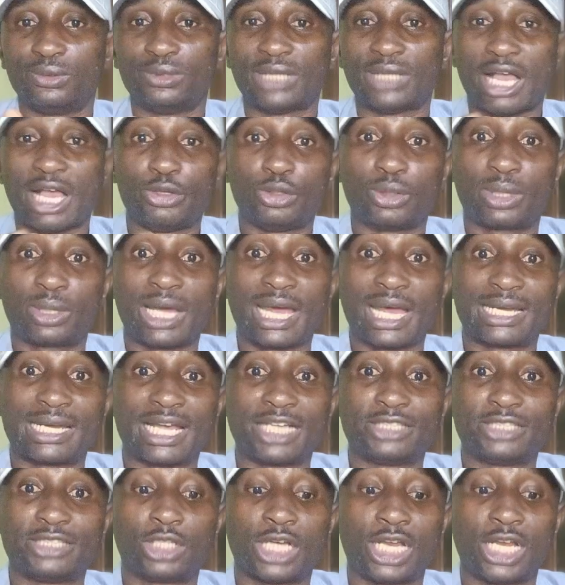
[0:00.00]
how you can
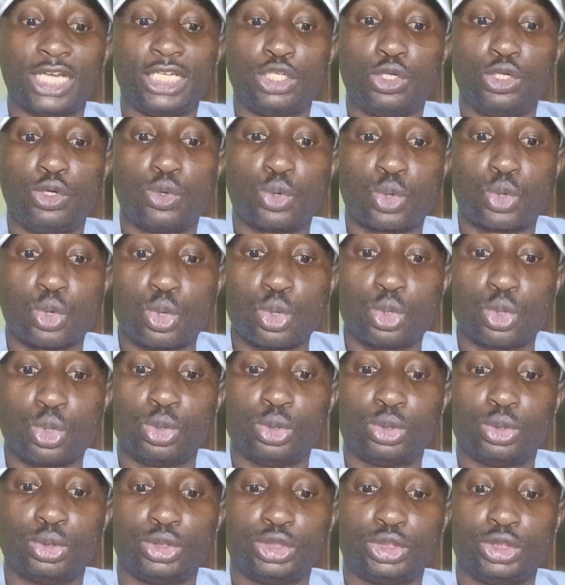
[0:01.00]
actually grow
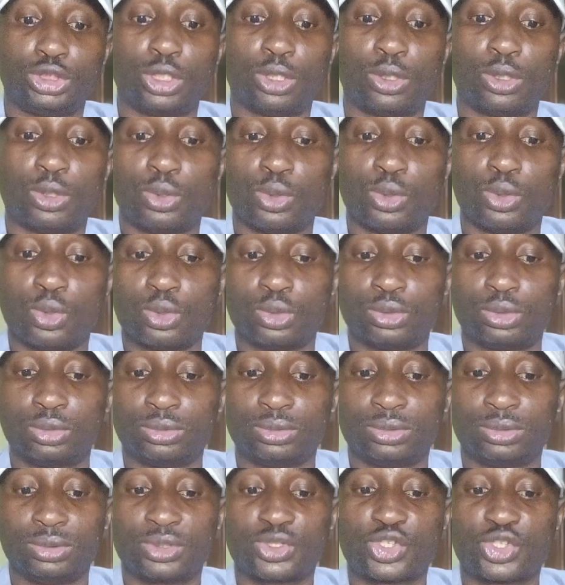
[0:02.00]
your own
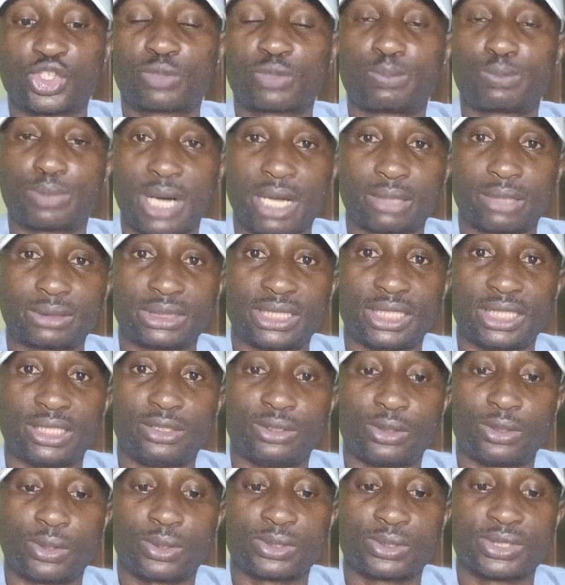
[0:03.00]

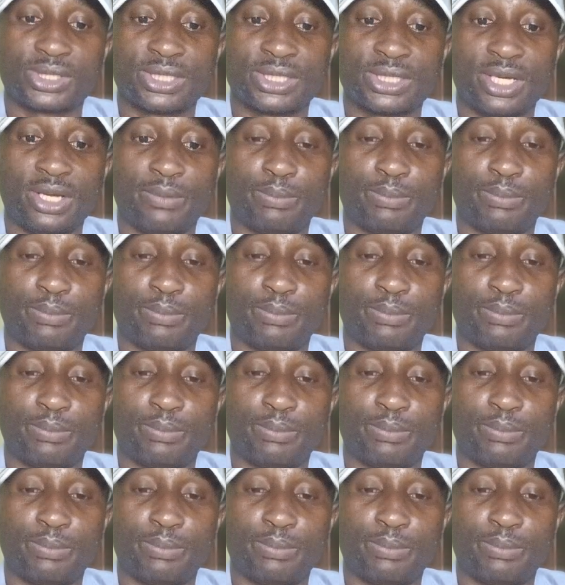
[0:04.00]
sprouted nuts.